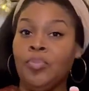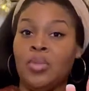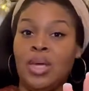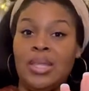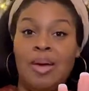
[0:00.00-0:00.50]

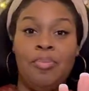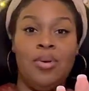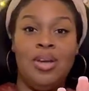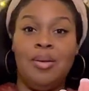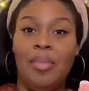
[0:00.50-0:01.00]
at that
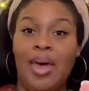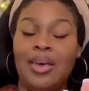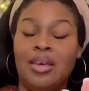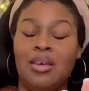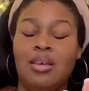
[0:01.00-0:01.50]
point, I'm
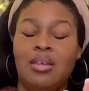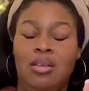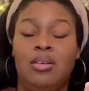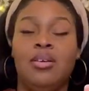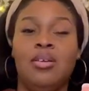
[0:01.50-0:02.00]
like,
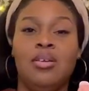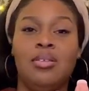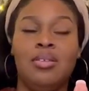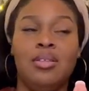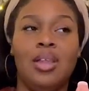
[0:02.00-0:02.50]
ugh,
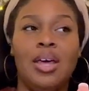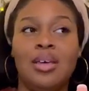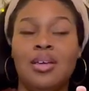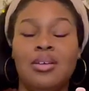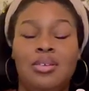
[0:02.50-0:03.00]

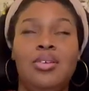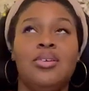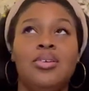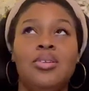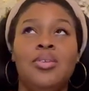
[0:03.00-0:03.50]
like,
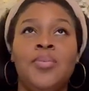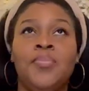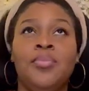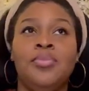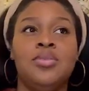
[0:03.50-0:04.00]
ugh,
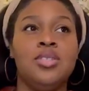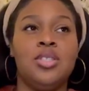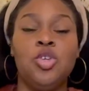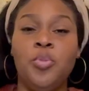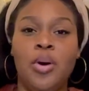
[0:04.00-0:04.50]

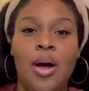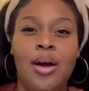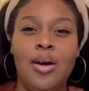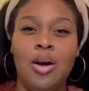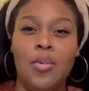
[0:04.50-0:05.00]
super
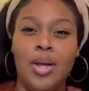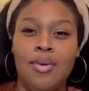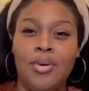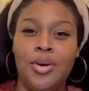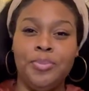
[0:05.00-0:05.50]
hurt or
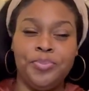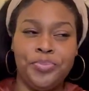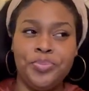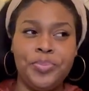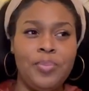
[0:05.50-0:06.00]
whatever.
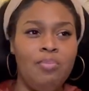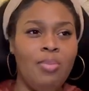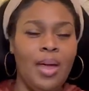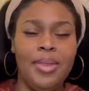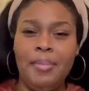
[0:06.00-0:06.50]

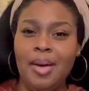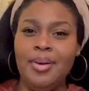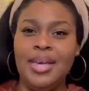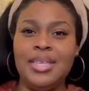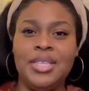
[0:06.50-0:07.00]
The
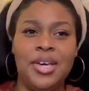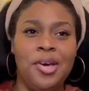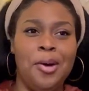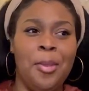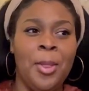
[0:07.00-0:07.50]
baby gets
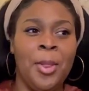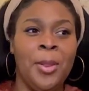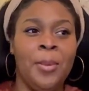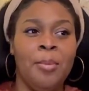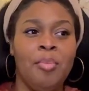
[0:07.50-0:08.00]
here.
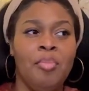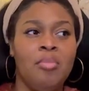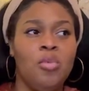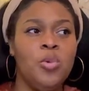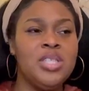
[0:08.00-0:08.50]

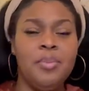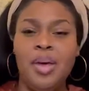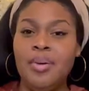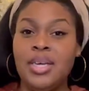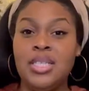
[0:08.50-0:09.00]
Once the
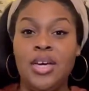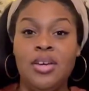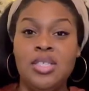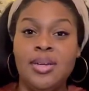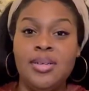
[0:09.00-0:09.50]
baby gets here,
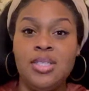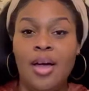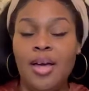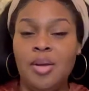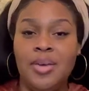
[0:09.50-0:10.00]
he starts
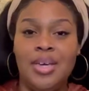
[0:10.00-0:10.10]
talking to me